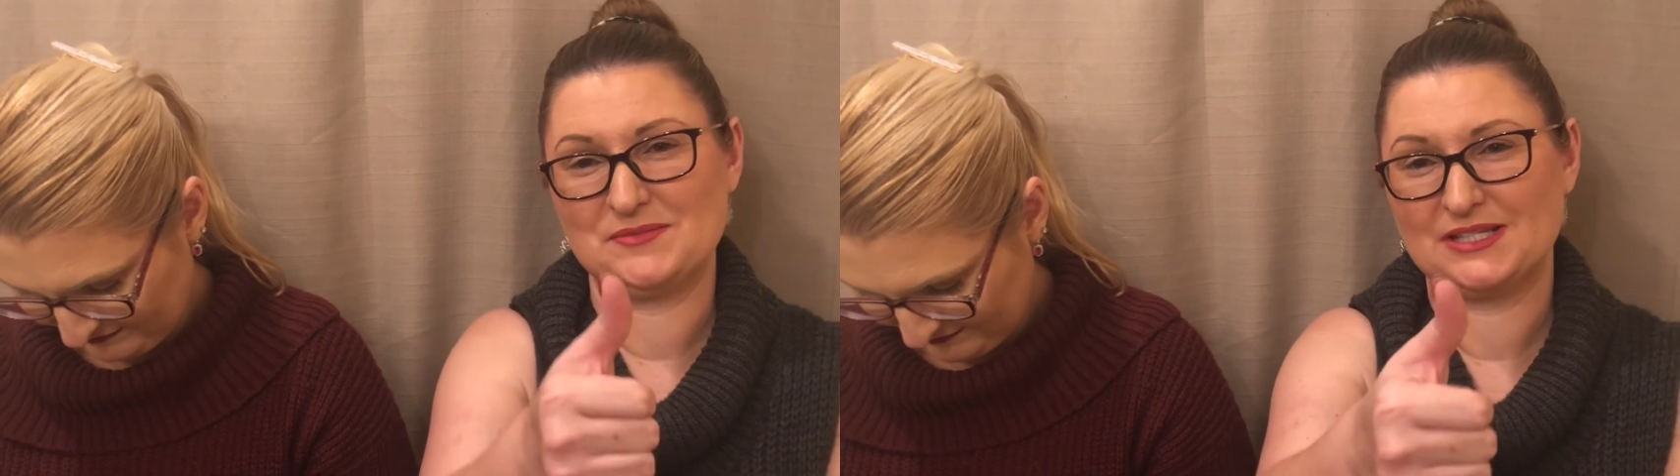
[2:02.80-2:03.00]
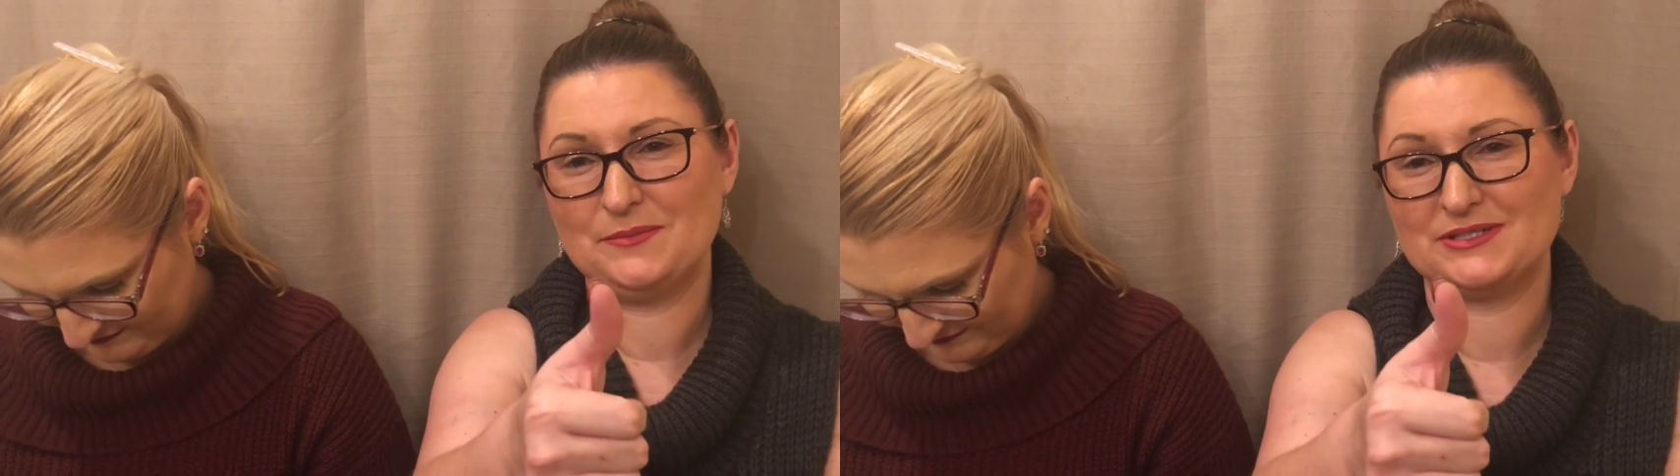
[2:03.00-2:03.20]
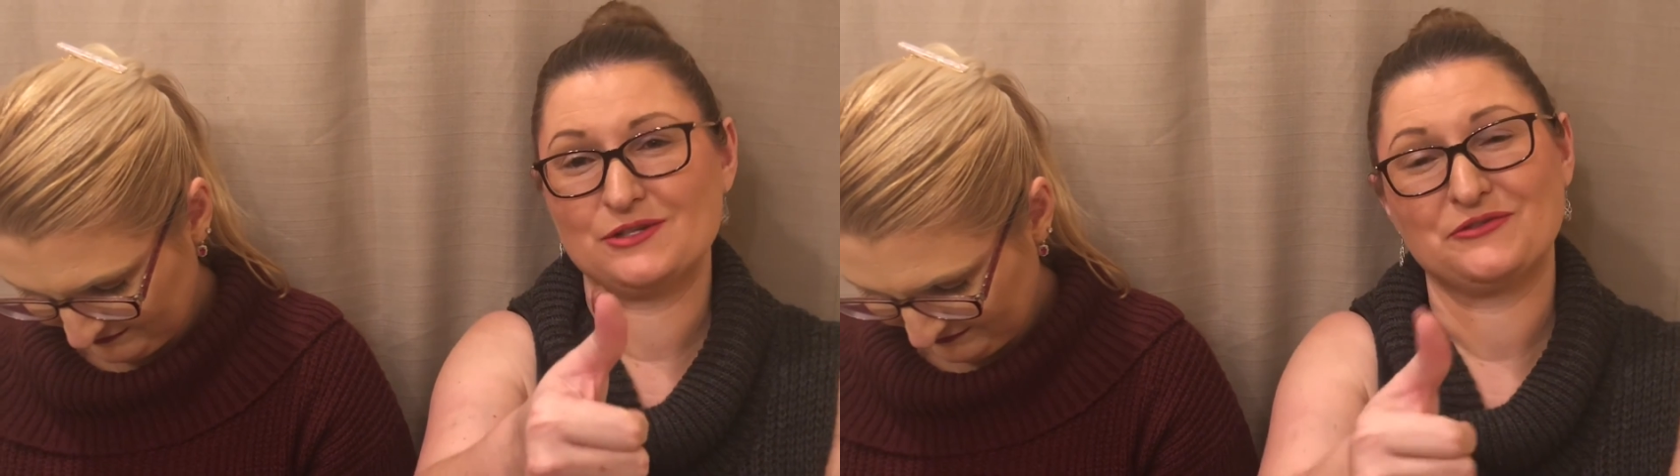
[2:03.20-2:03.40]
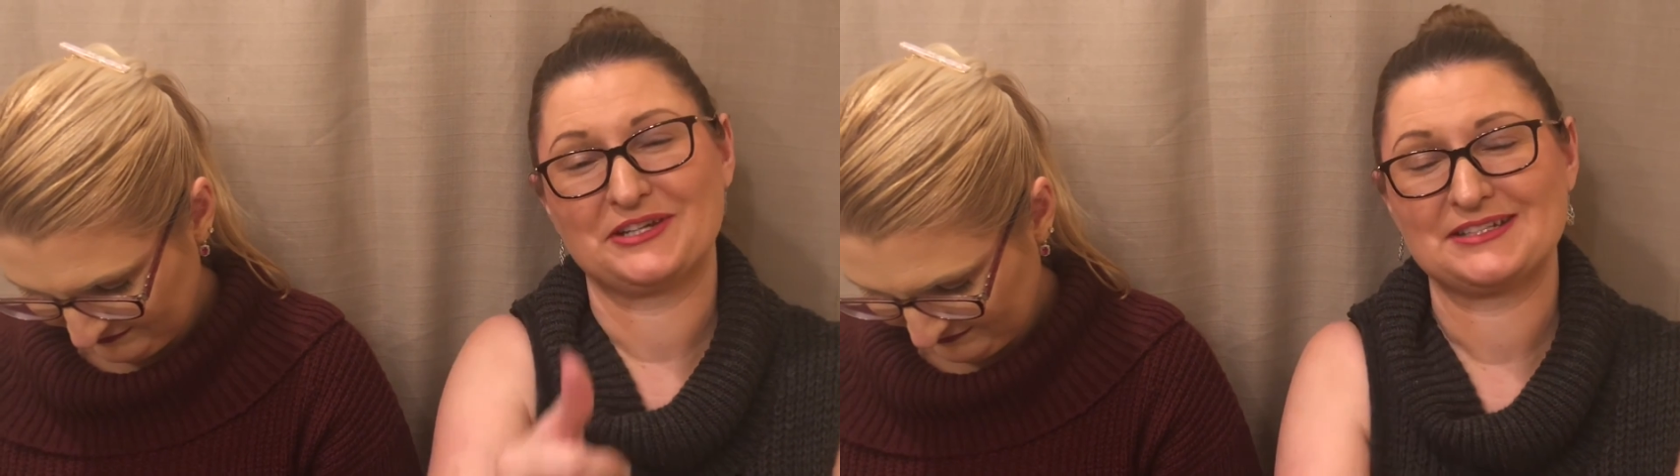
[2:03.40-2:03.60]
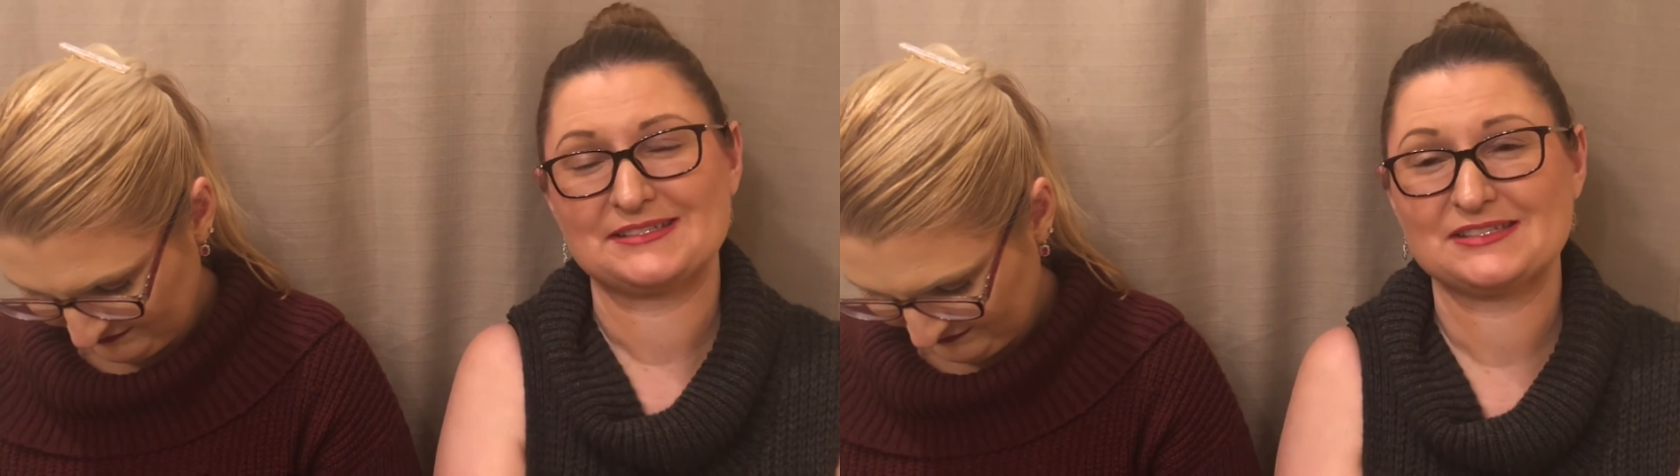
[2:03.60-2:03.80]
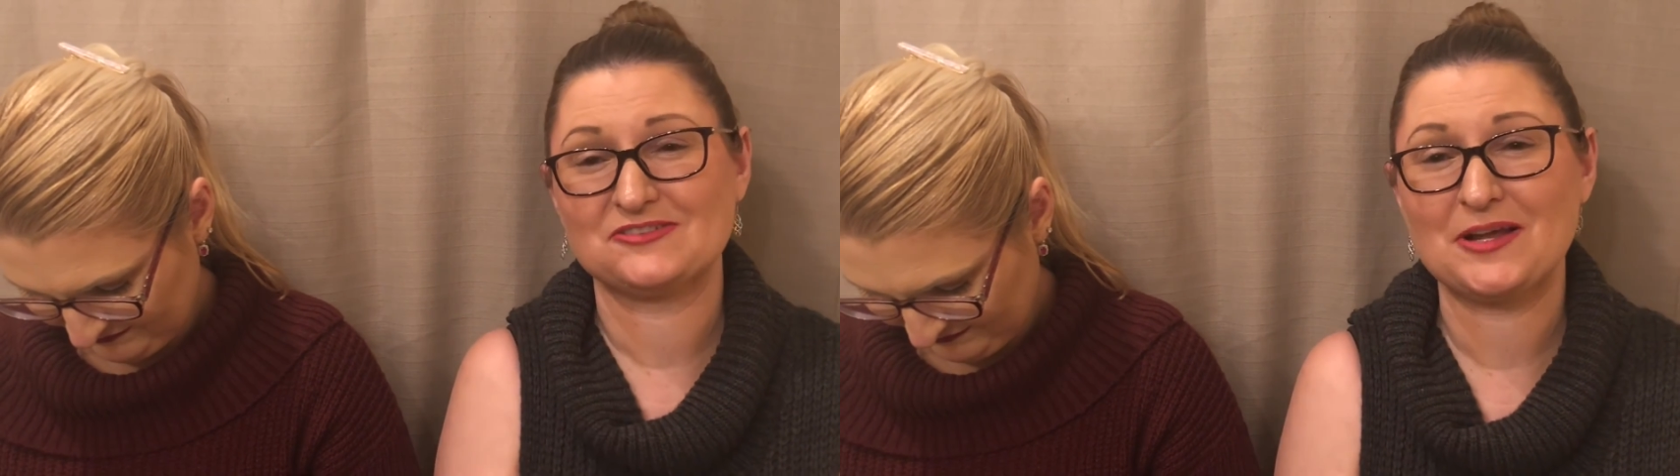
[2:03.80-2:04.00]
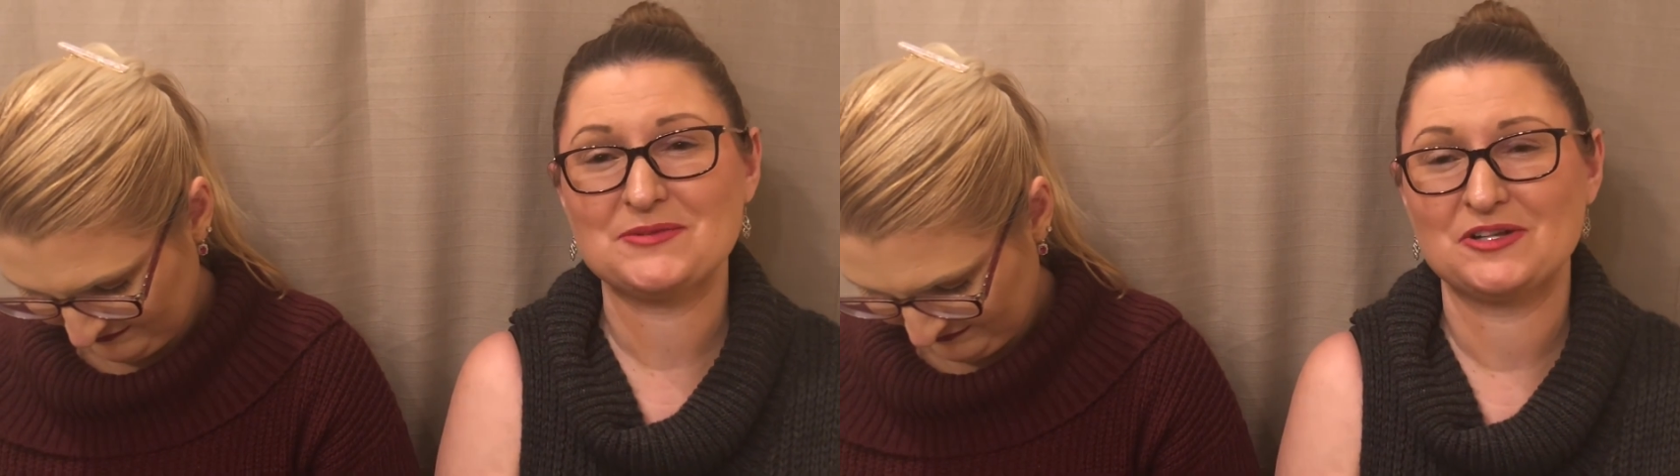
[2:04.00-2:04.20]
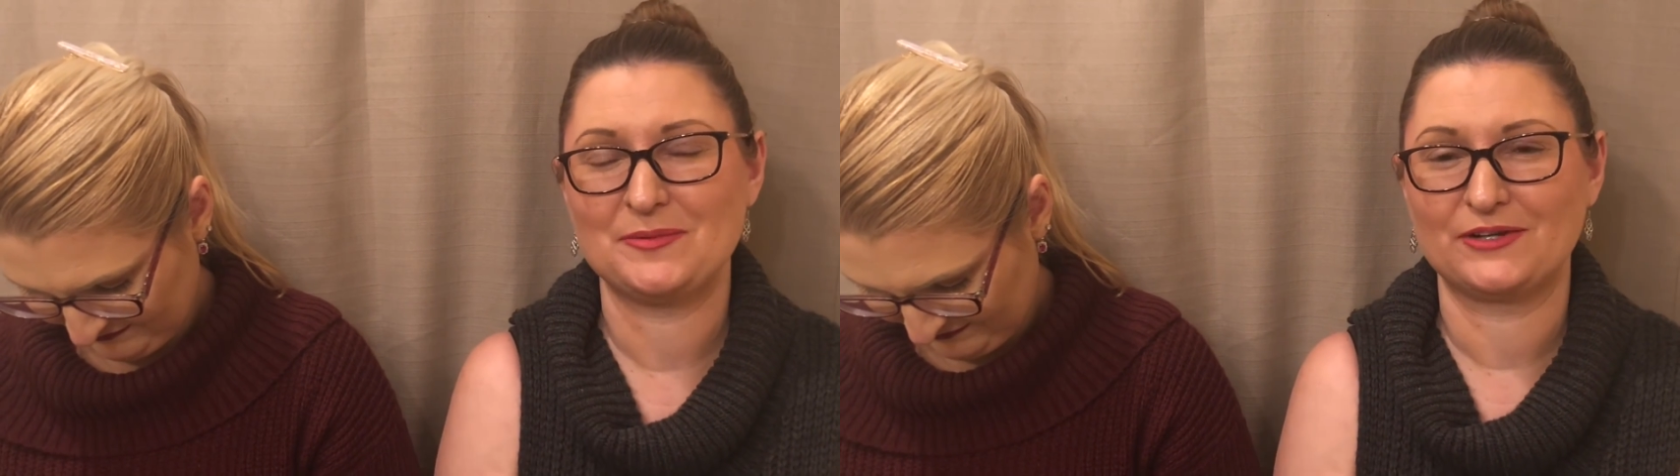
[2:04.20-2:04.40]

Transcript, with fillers: up and don't forget to subscribe to know about